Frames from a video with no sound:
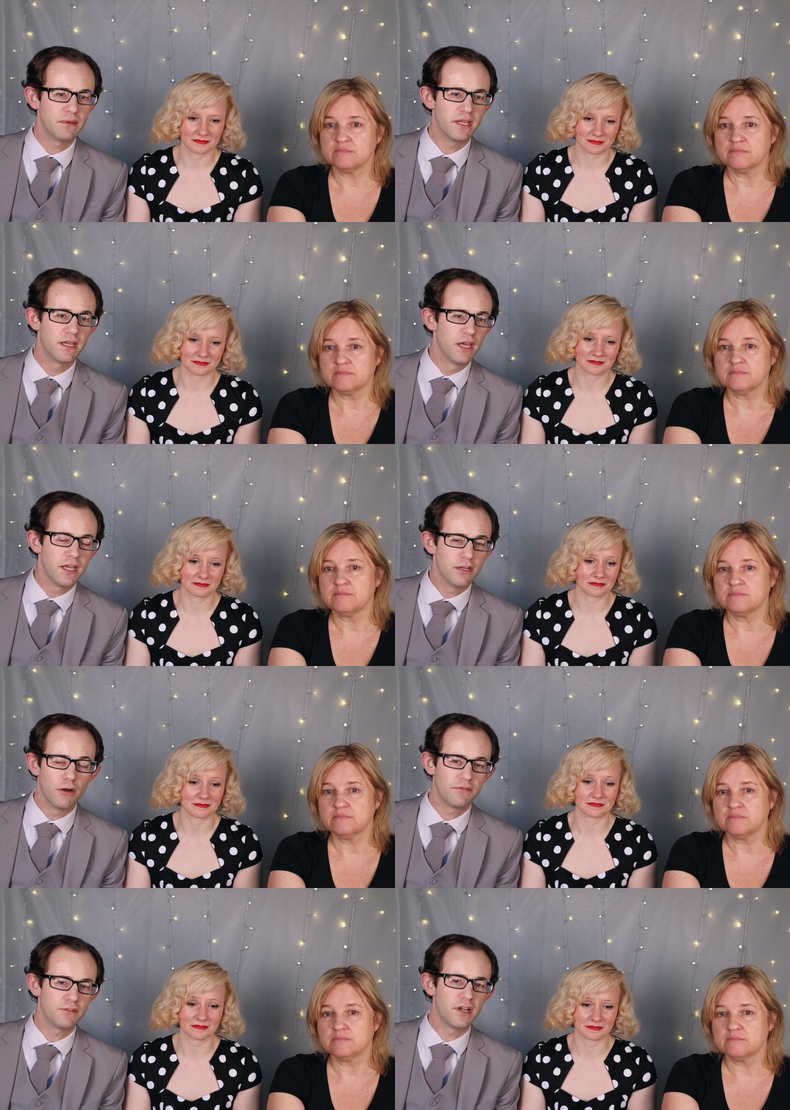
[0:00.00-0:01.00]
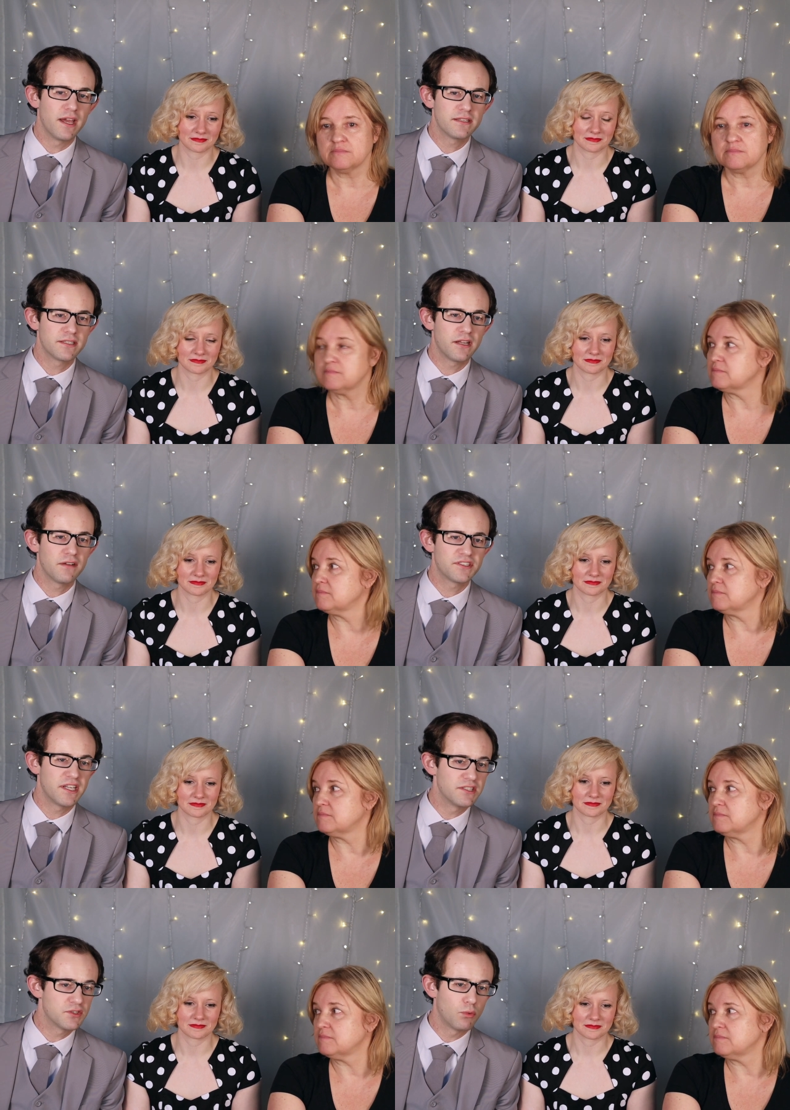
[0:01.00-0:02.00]
Speaker 1: maybe, you know, if you're nice enough,
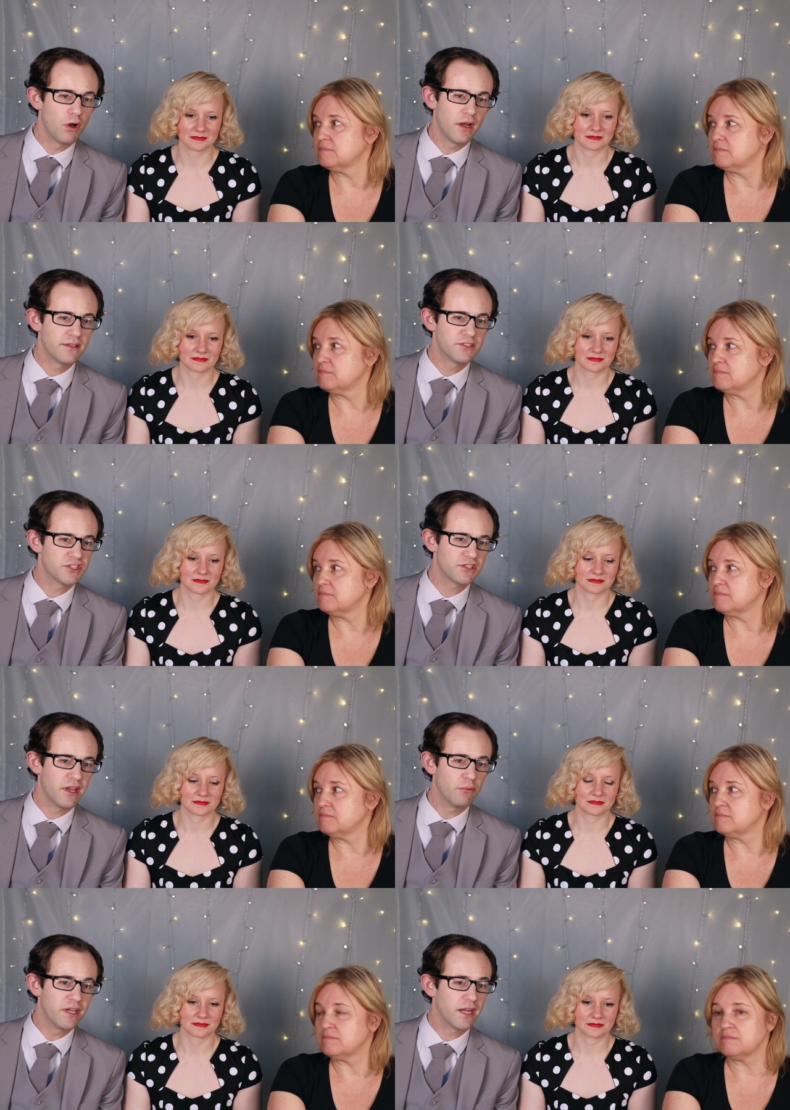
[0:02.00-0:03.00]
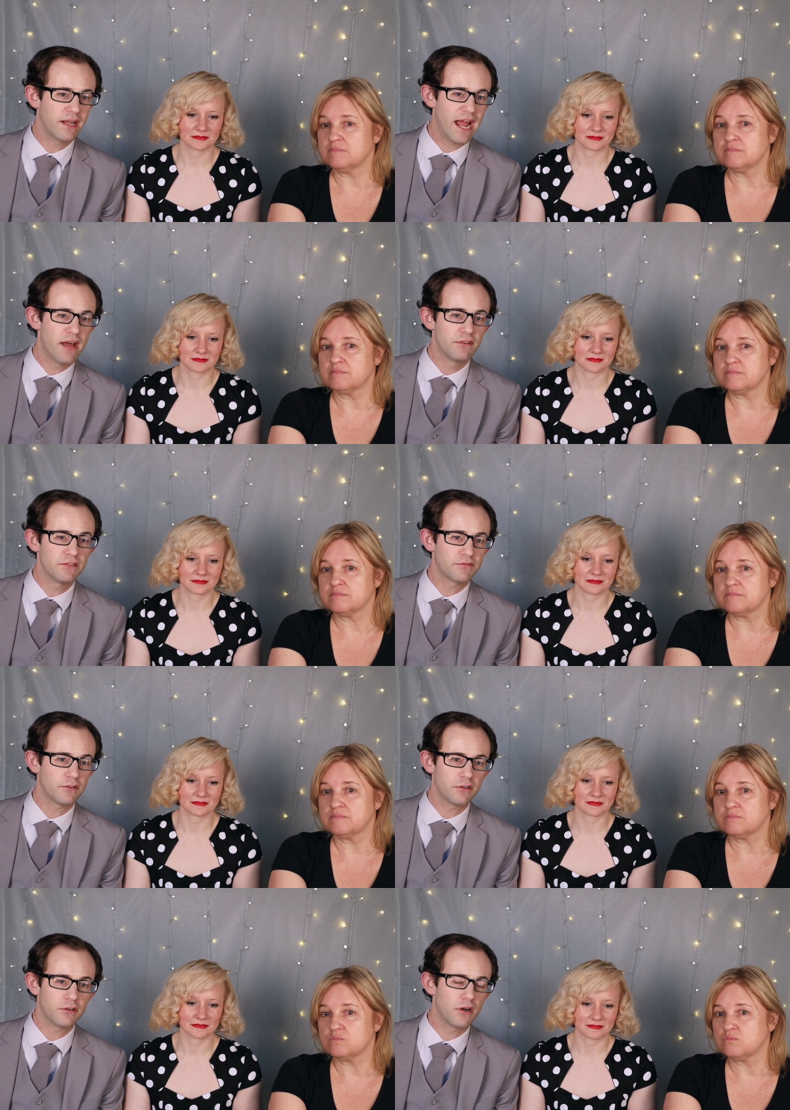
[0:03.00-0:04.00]
send us one just so that we kind of have it
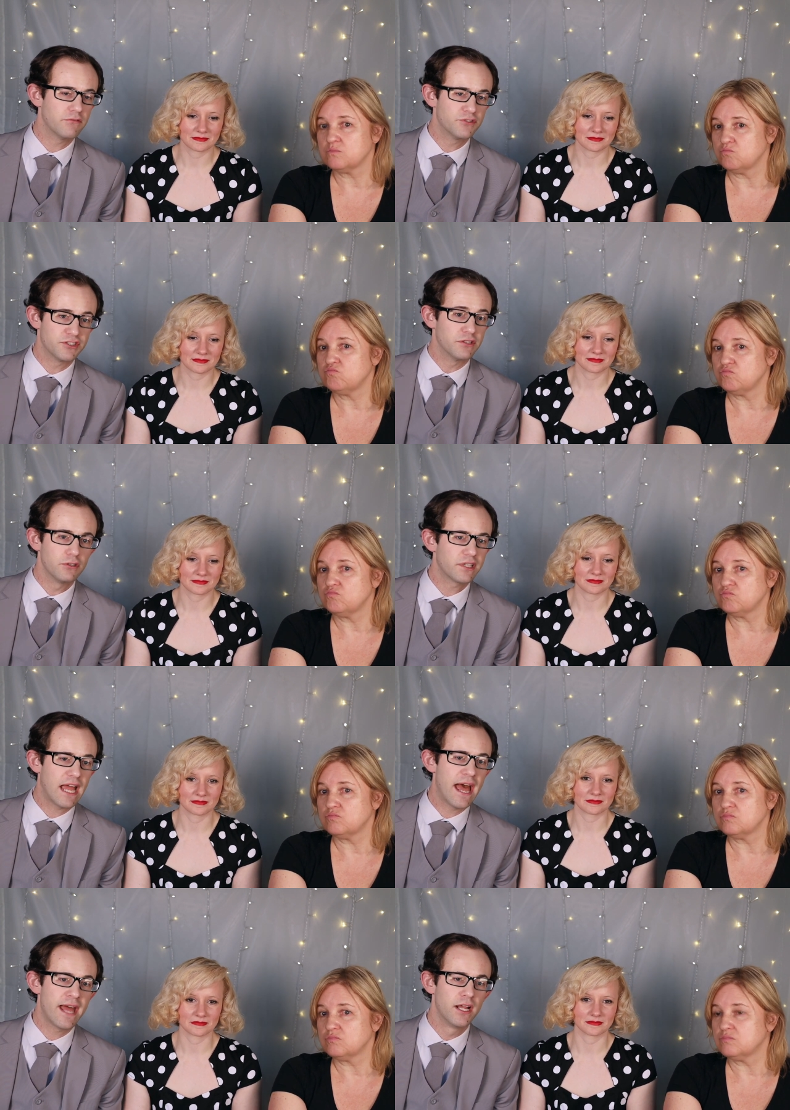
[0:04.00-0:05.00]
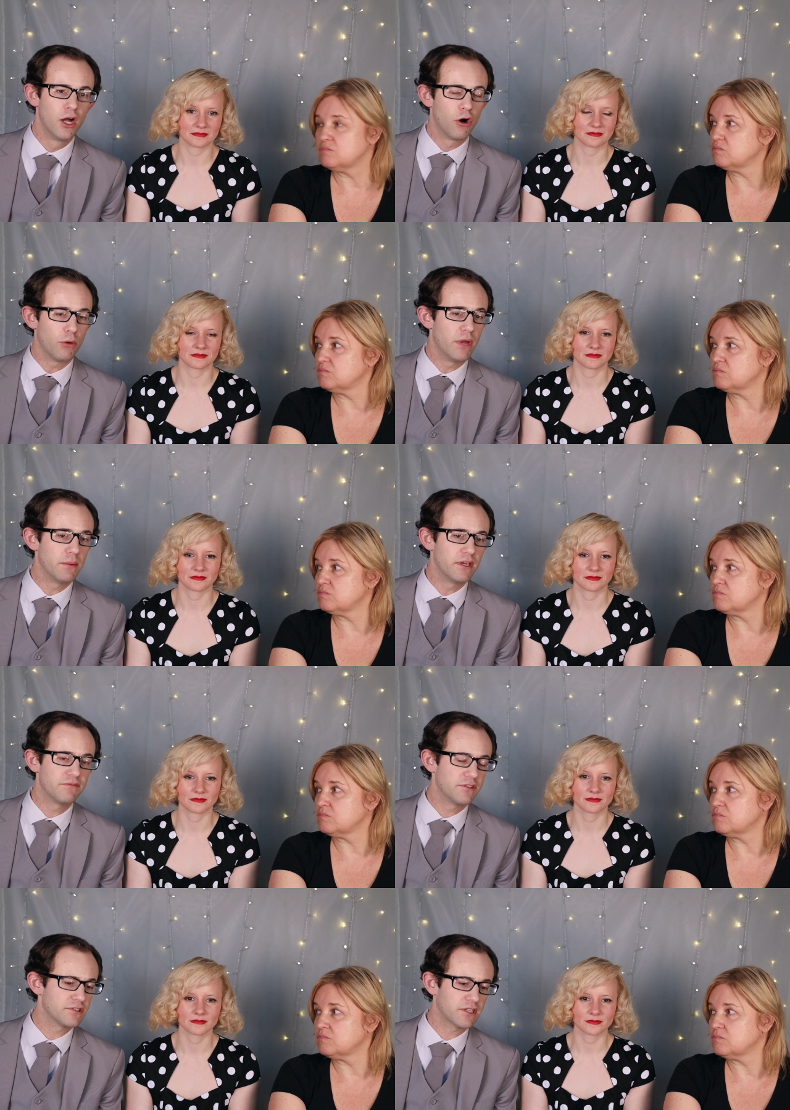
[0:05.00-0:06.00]
for our, just to look at, or maybe
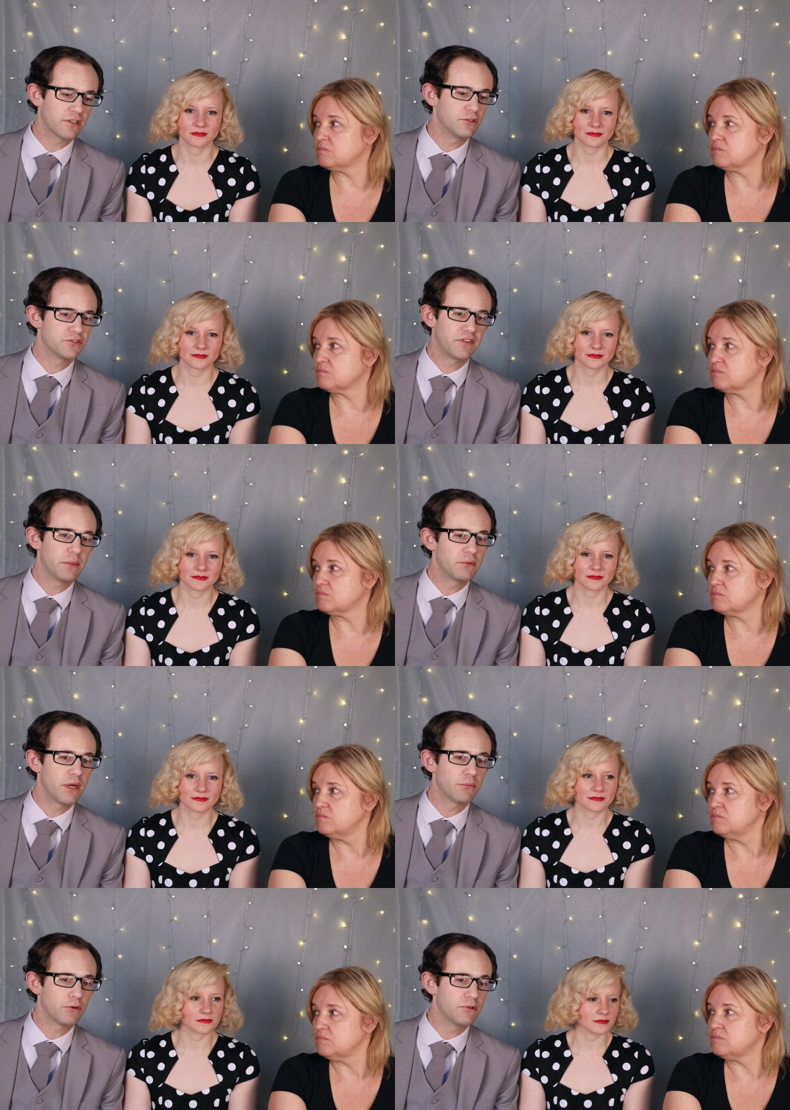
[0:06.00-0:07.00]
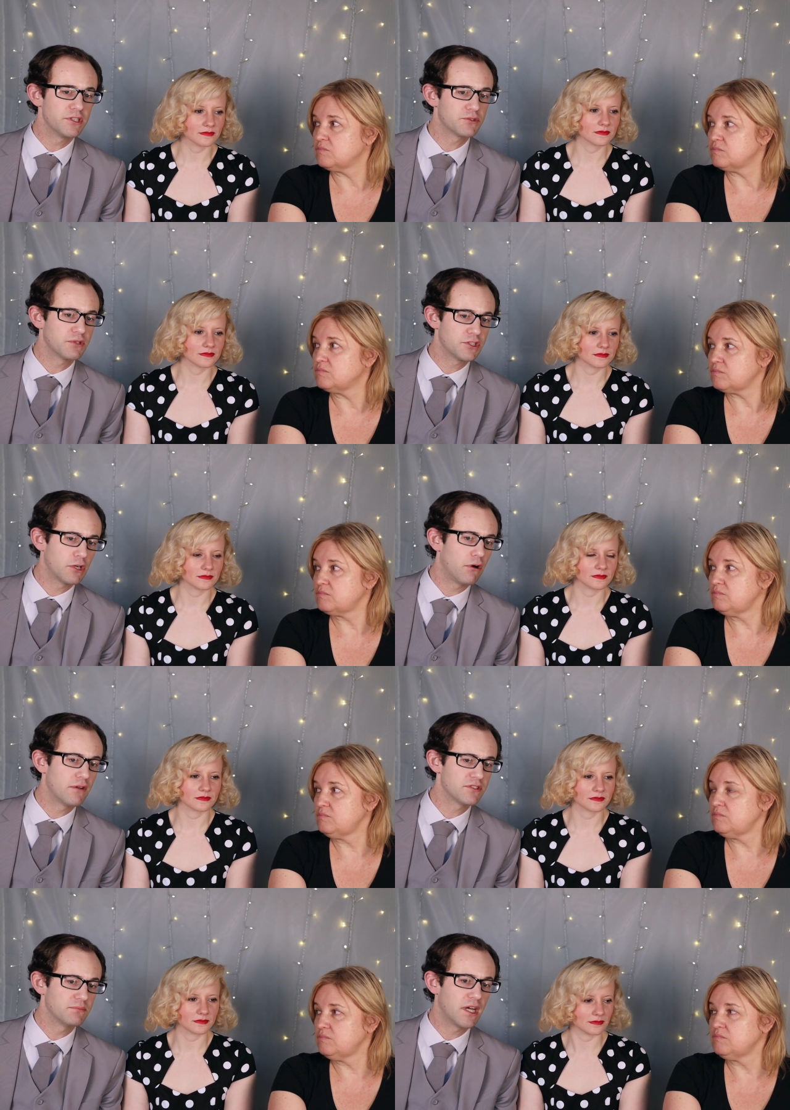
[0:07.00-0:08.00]
if there's like a close family member we just want to show
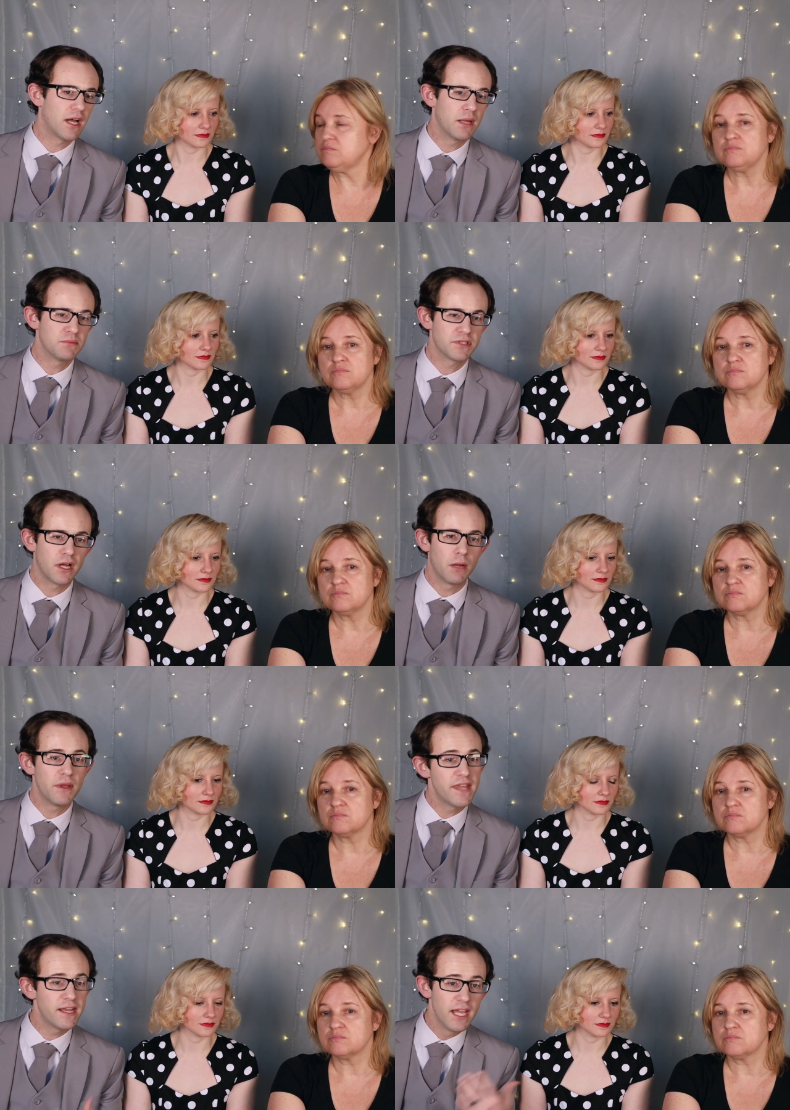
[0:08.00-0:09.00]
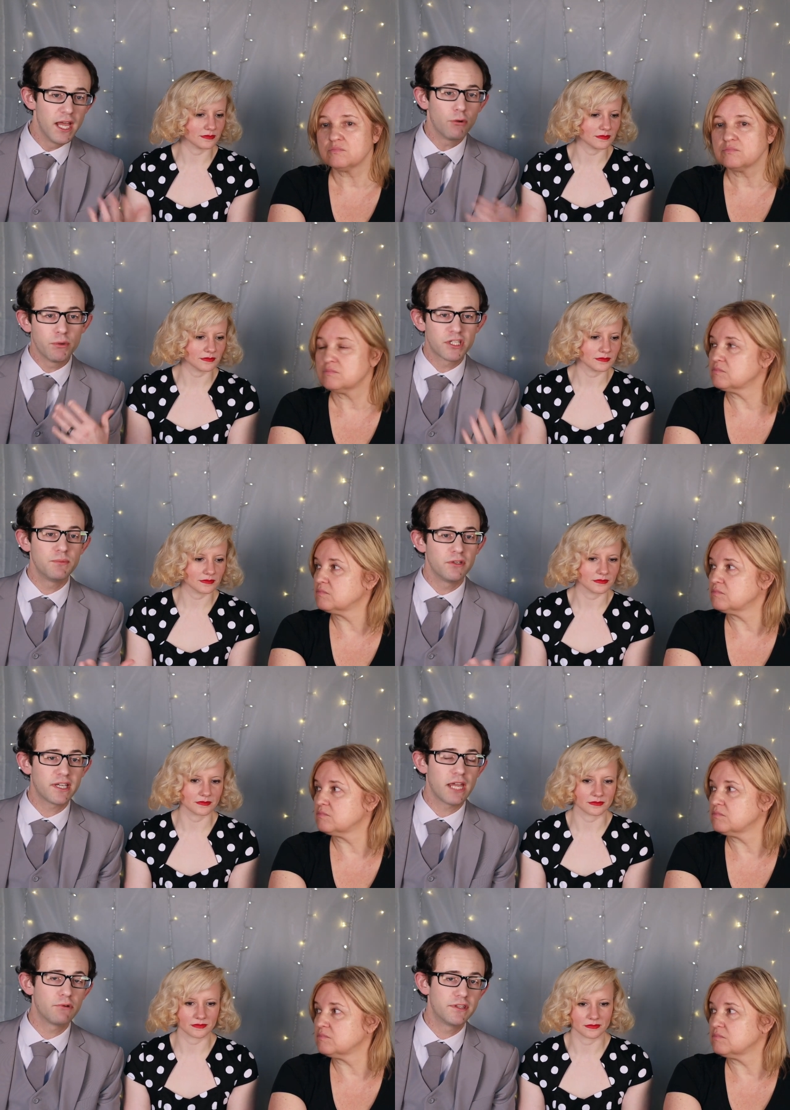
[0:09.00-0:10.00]
off sometimes. Um, and then we would communicate